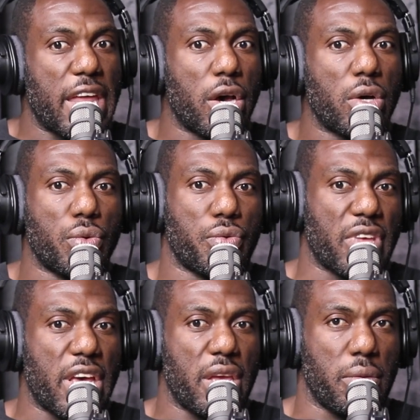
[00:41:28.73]
And I'll
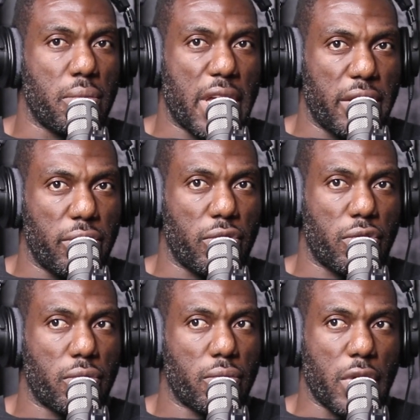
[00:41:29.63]
say,
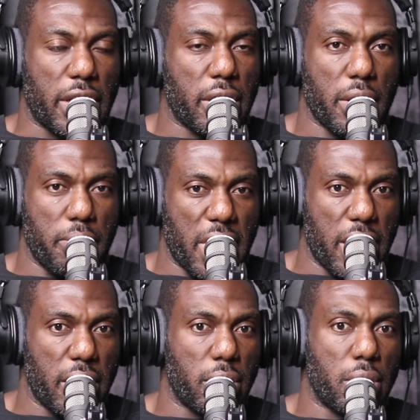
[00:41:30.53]
as like a
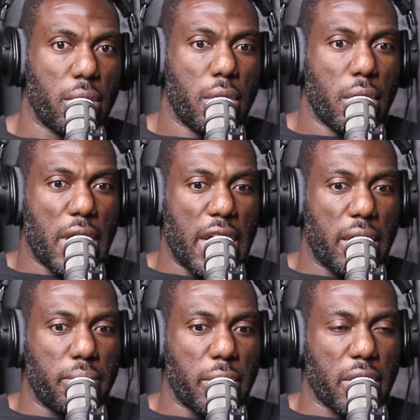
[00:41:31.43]
man,
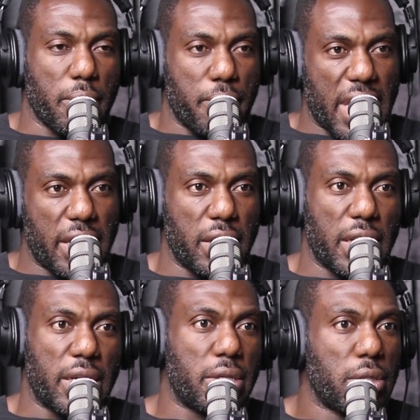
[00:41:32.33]
a
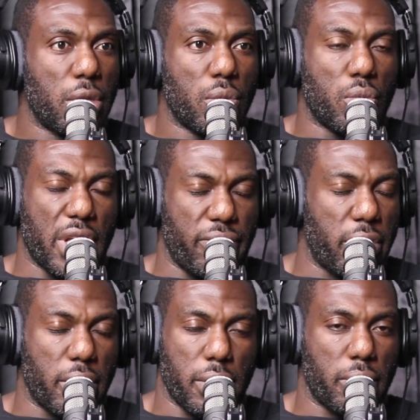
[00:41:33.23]
competitor,
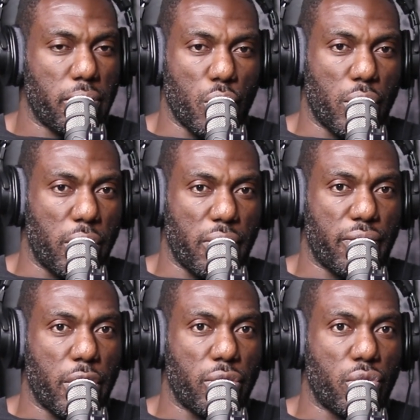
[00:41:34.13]
whatever you want to
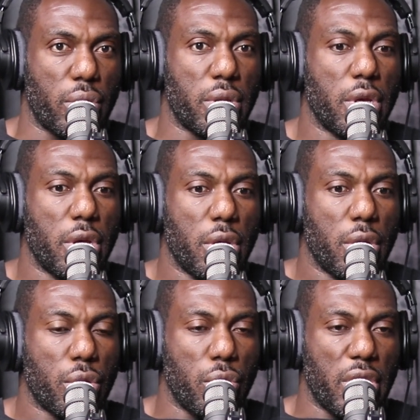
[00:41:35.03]
refer to it,
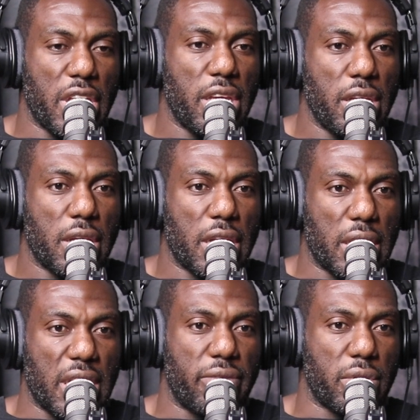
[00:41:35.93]
you need a
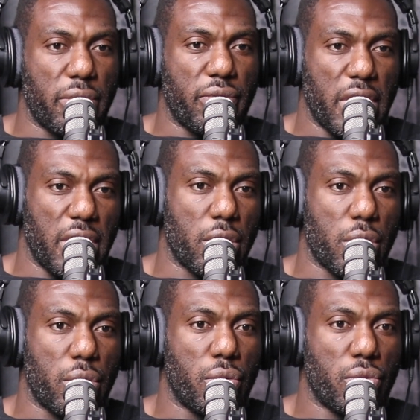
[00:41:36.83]
level of
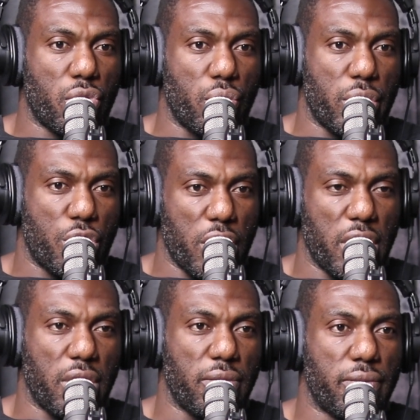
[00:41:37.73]
ego to
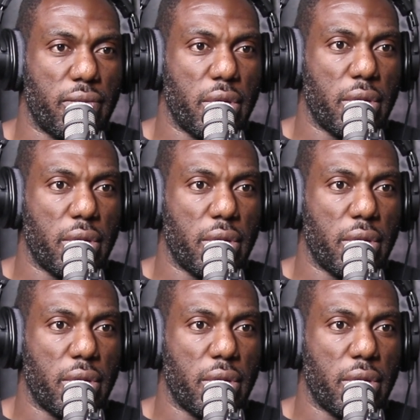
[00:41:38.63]
achieve